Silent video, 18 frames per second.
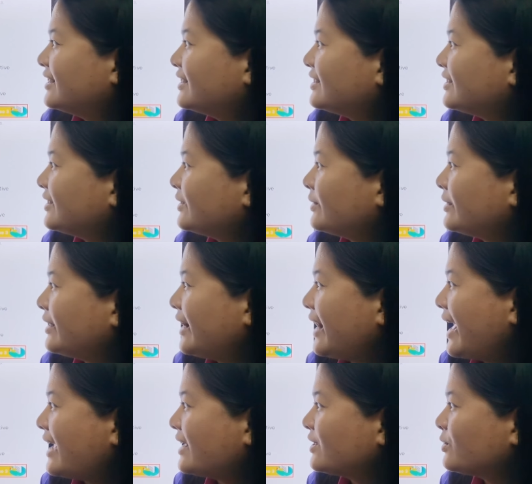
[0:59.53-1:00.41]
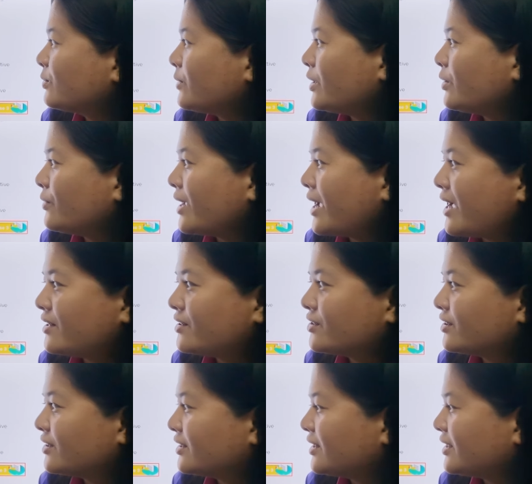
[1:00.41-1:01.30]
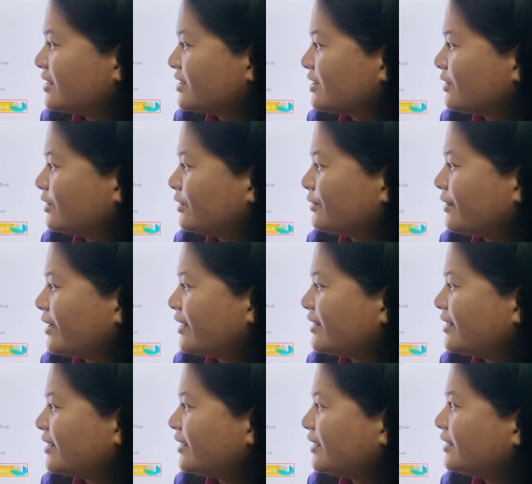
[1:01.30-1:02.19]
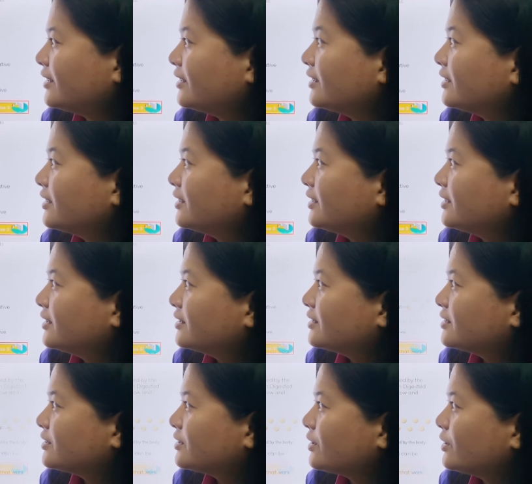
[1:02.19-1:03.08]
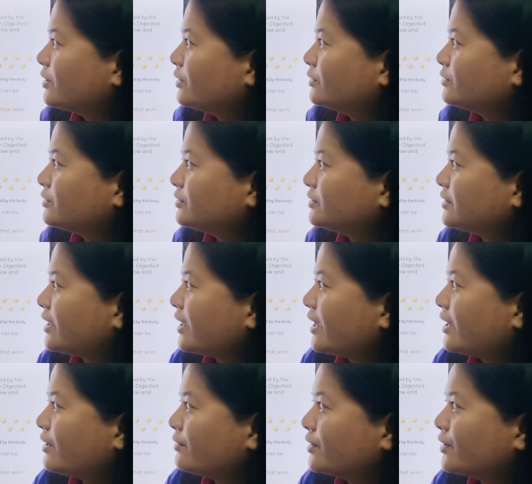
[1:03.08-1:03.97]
so last week we answered this already. So today